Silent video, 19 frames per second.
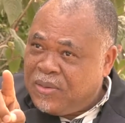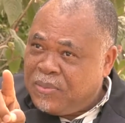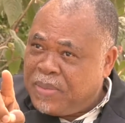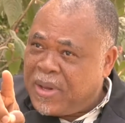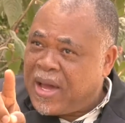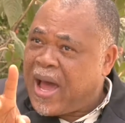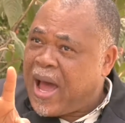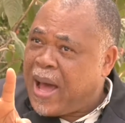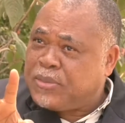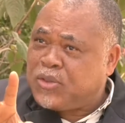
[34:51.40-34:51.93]

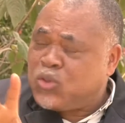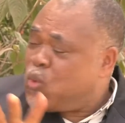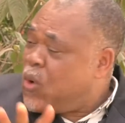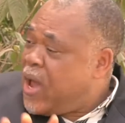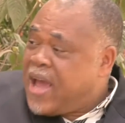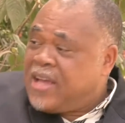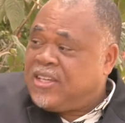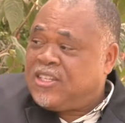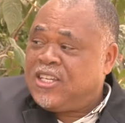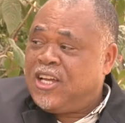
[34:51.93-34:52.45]
perhaps
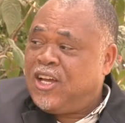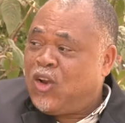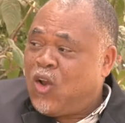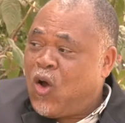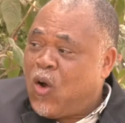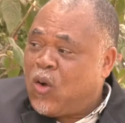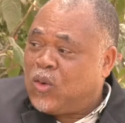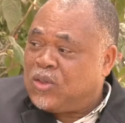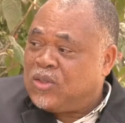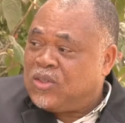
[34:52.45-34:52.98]
where he's a
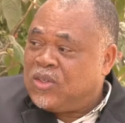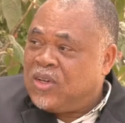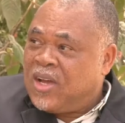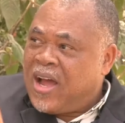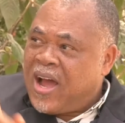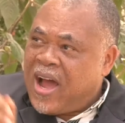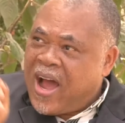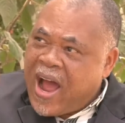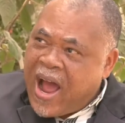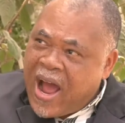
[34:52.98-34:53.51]
lord.
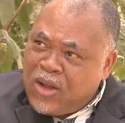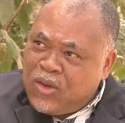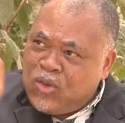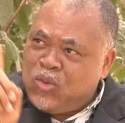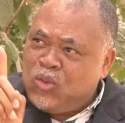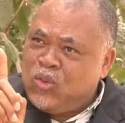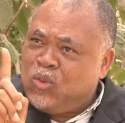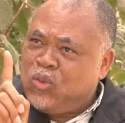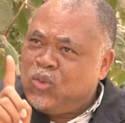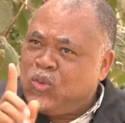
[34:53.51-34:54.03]
How
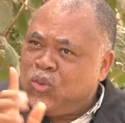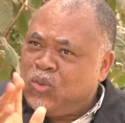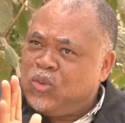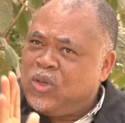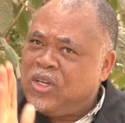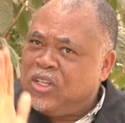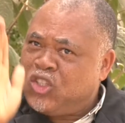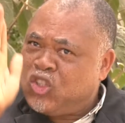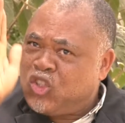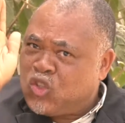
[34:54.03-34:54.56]
do you
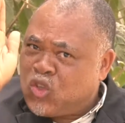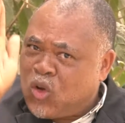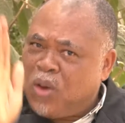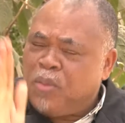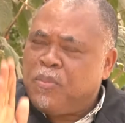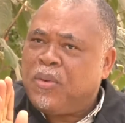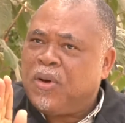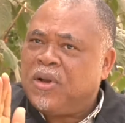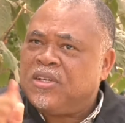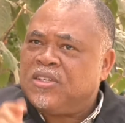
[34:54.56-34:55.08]
install
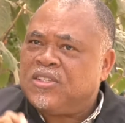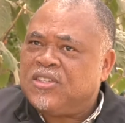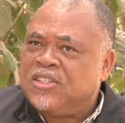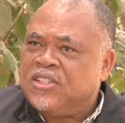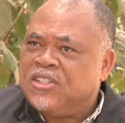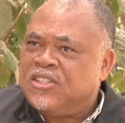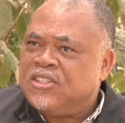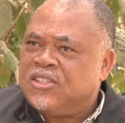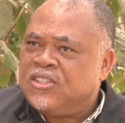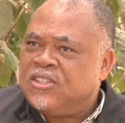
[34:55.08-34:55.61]

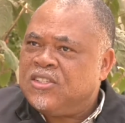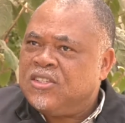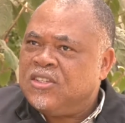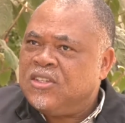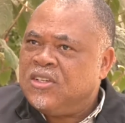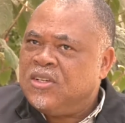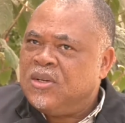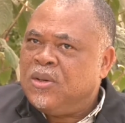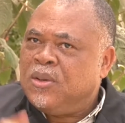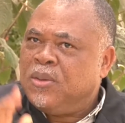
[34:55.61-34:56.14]
policies,
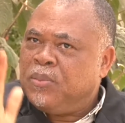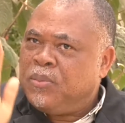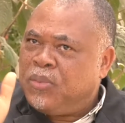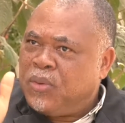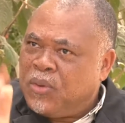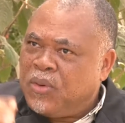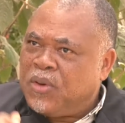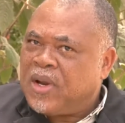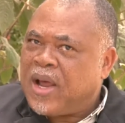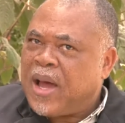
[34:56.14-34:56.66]

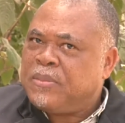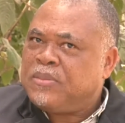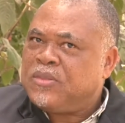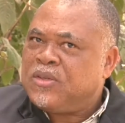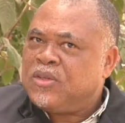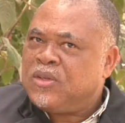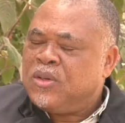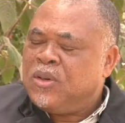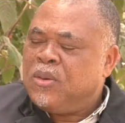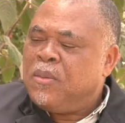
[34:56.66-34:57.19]

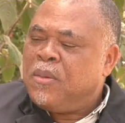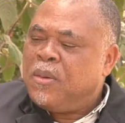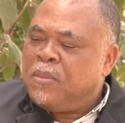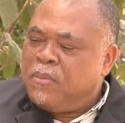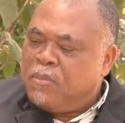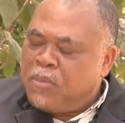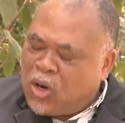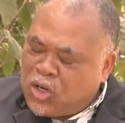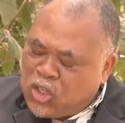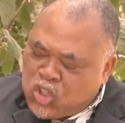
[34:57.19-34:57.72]
programs,
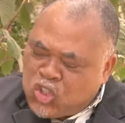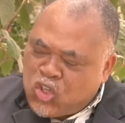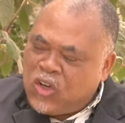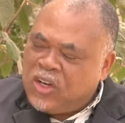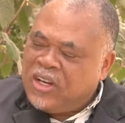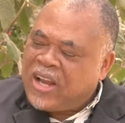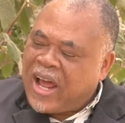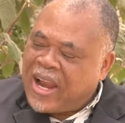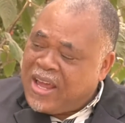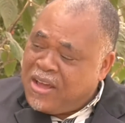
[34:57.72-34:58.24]

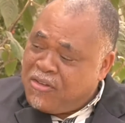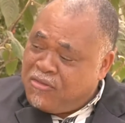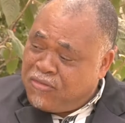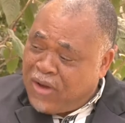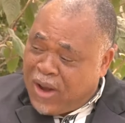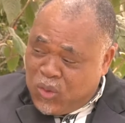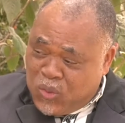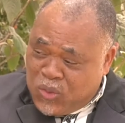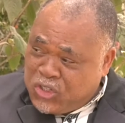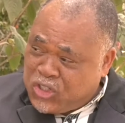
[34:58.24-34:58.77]
monitoring and
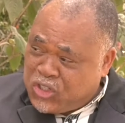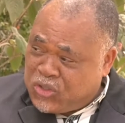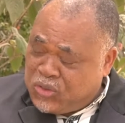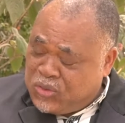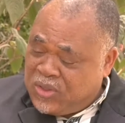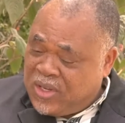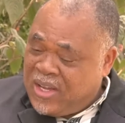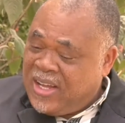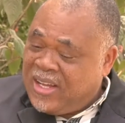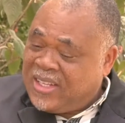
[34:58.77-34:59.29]

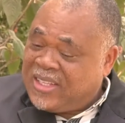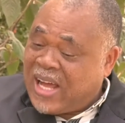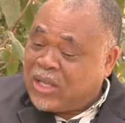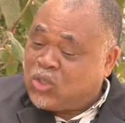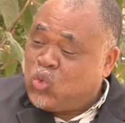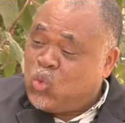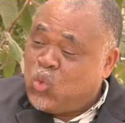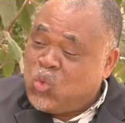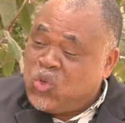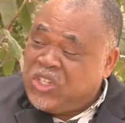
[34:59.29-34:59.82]
evaluation
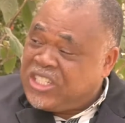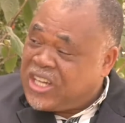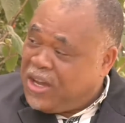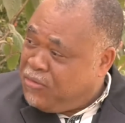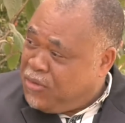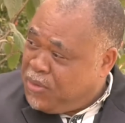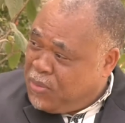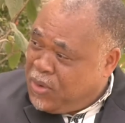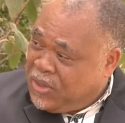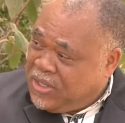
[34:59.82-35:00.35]
that will reach
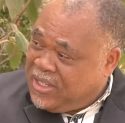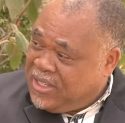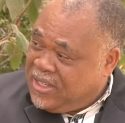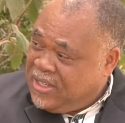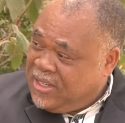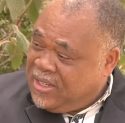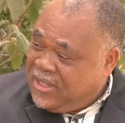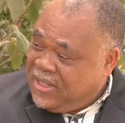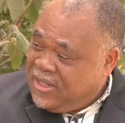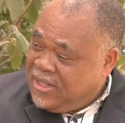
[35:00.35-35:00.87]
everybody?
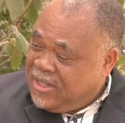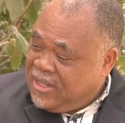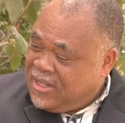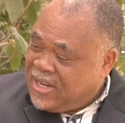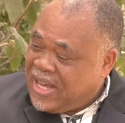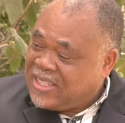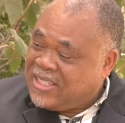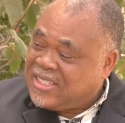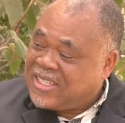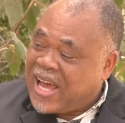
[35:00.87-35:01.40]

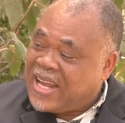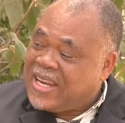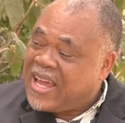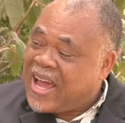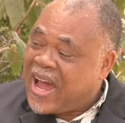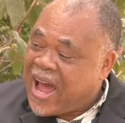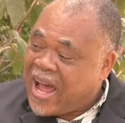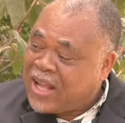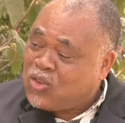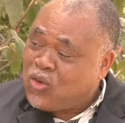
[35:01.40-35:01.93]
That is at the
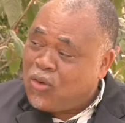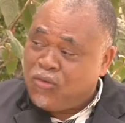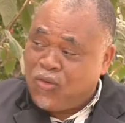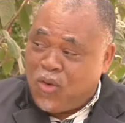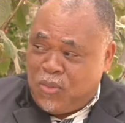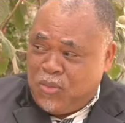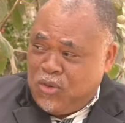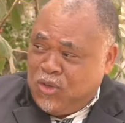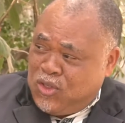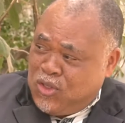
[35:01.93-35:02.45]
heart of
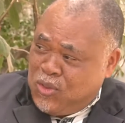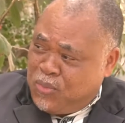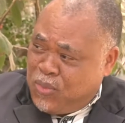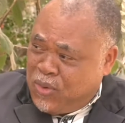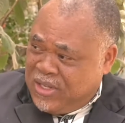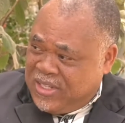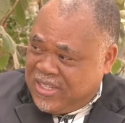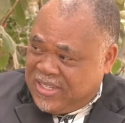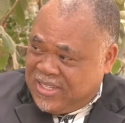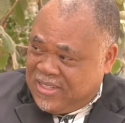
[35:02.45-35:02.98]
community
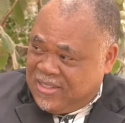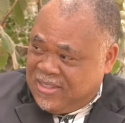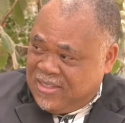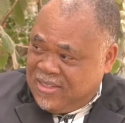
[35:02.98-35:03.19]
policing,